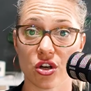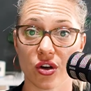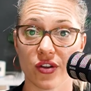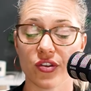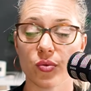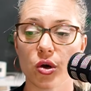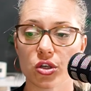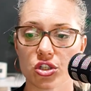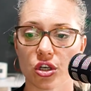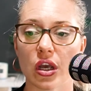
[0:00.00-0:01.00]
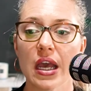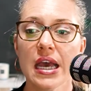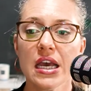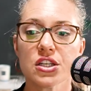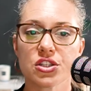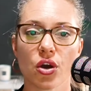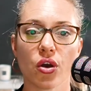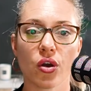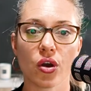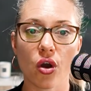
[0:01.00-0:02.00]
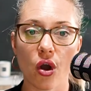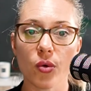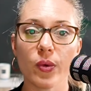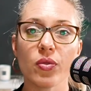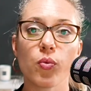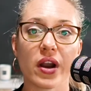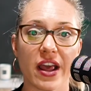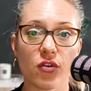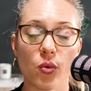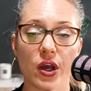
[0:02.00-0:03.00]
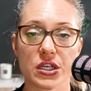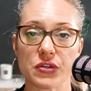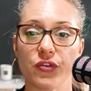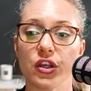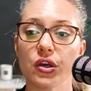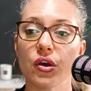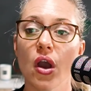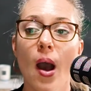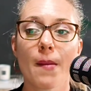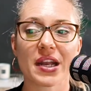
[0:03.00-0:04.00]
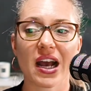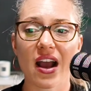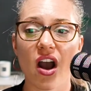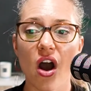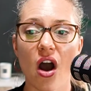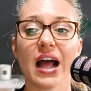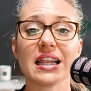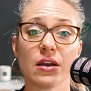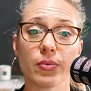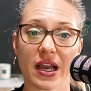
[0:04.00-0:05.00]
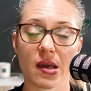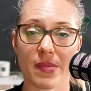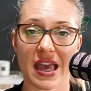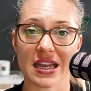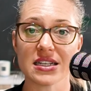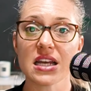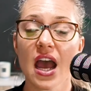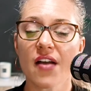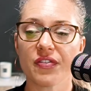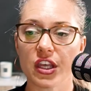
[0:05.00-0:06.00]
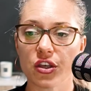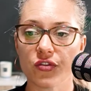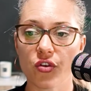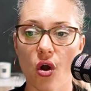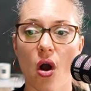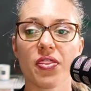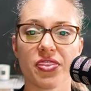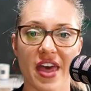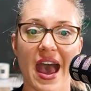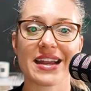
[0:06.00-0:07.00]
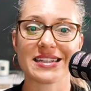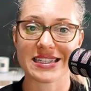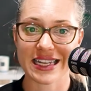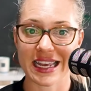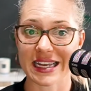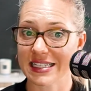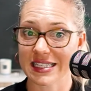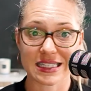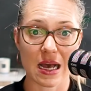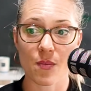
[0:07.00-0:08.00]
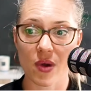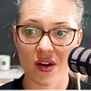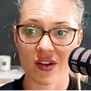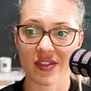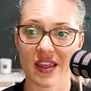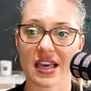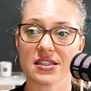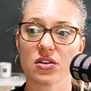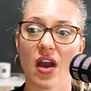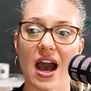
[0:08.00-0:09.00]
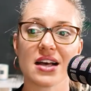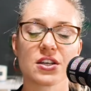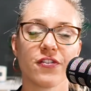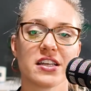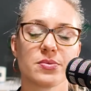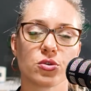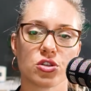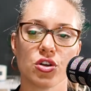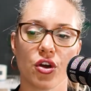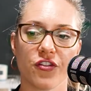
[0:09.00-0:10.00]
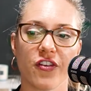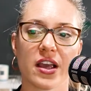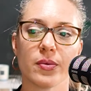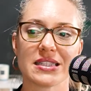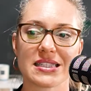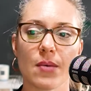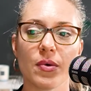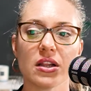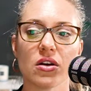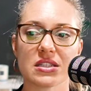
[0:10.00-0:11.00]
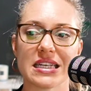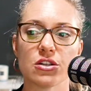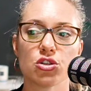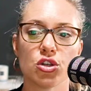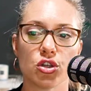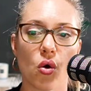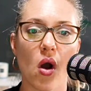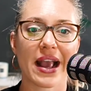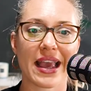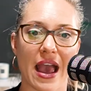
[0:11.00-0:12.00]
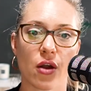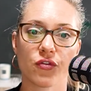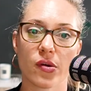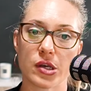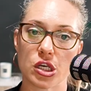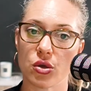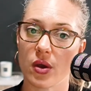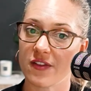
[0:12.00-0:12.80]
on if you want to. So go with whatever works for you, but I highly recommend that you've got that ticked somewhere in there. So ask Facebook to notify you when someone logs into your account from a new